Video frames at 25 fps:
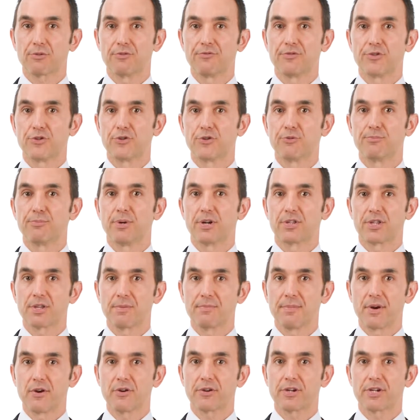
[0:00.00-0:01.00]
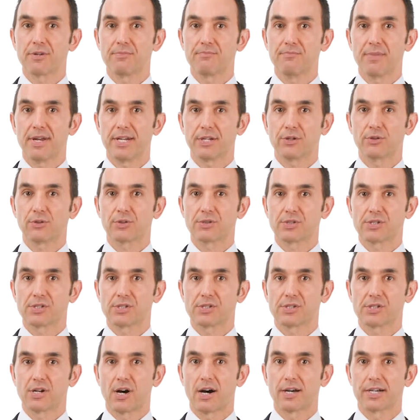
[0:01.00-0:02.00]
review by the American Medical
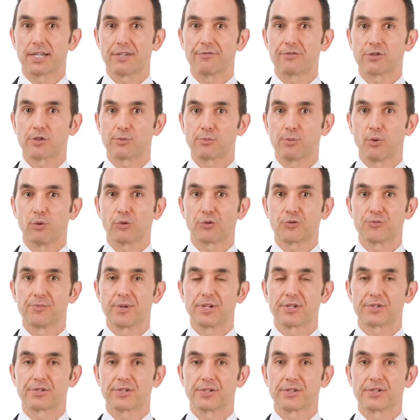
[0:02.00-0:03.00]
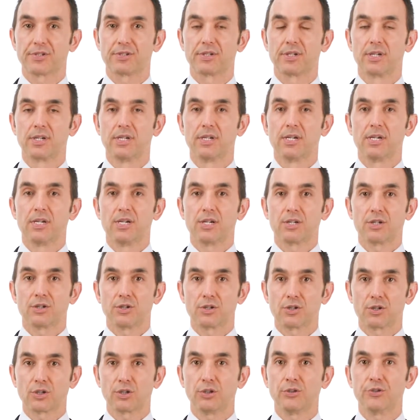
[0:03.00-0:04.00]
Society for Sports Medicine
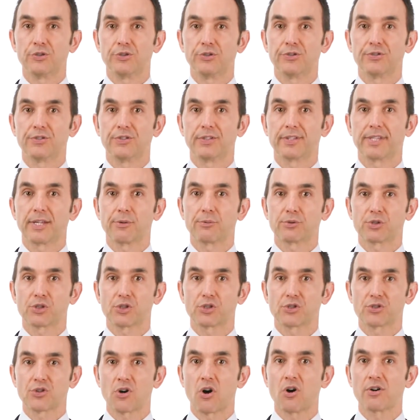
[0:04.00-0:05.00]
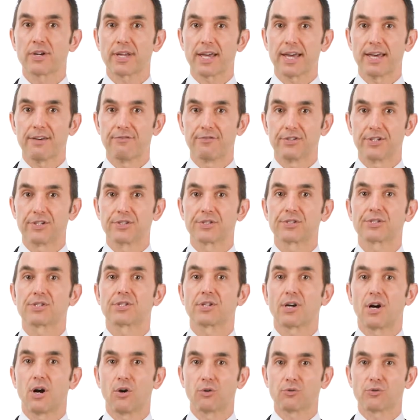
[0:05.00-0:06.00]
concluded there was strong evidence
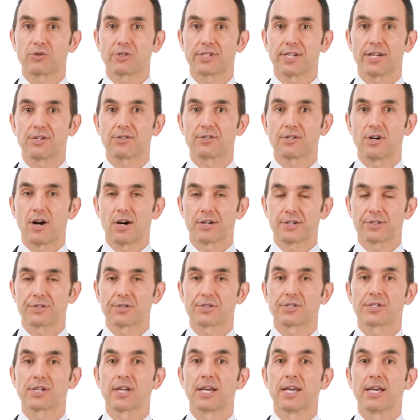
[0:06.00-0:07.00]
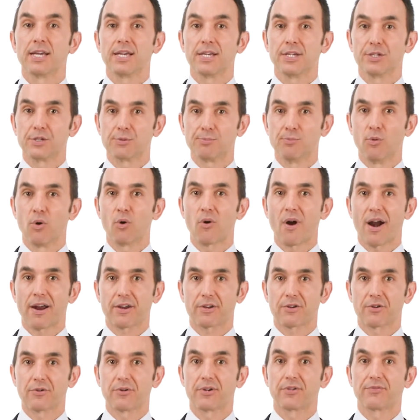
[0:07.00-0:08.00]
ultrasound guidance is more
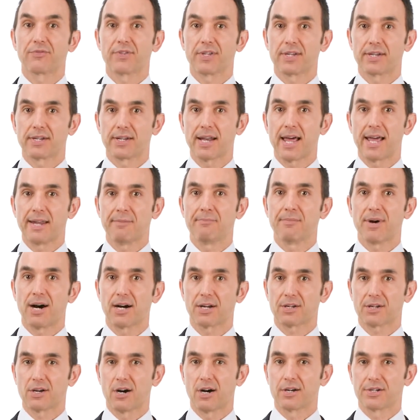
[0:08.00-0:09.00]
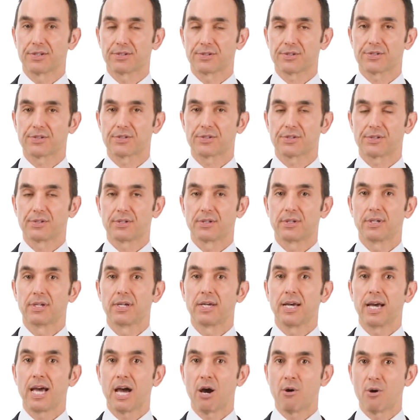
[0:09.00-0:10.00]
accurate than landmark guidance.
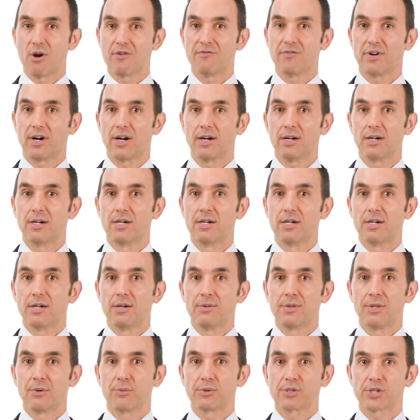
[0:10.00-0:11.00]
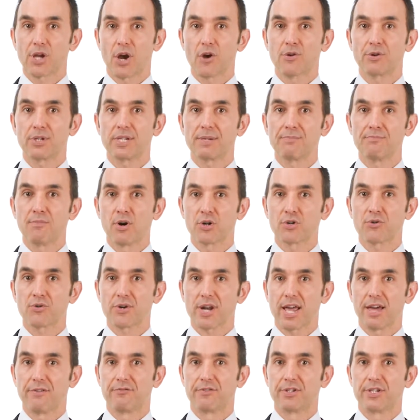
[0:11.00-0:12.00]
However, there was only
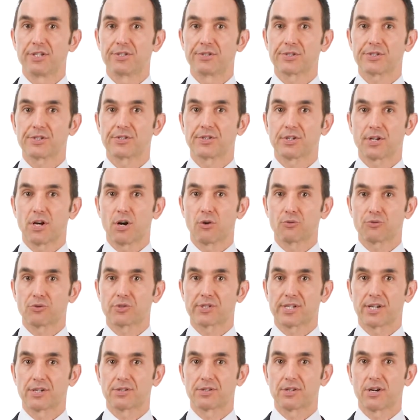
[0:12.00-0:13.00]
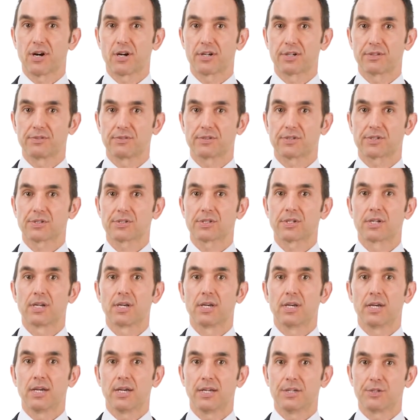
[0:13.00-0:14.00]
moderate evidence that ultrasound guidance
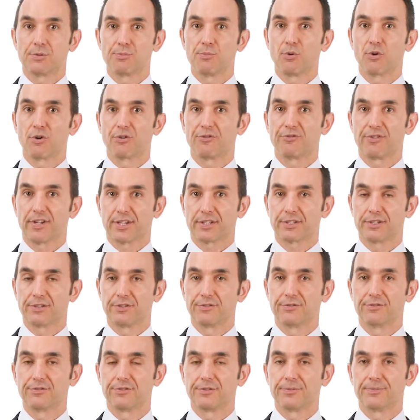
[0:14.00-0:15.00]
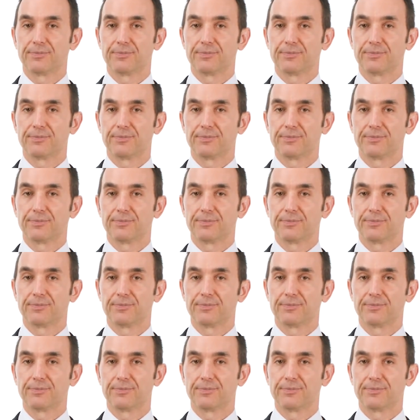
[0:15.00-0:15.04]
is more effective.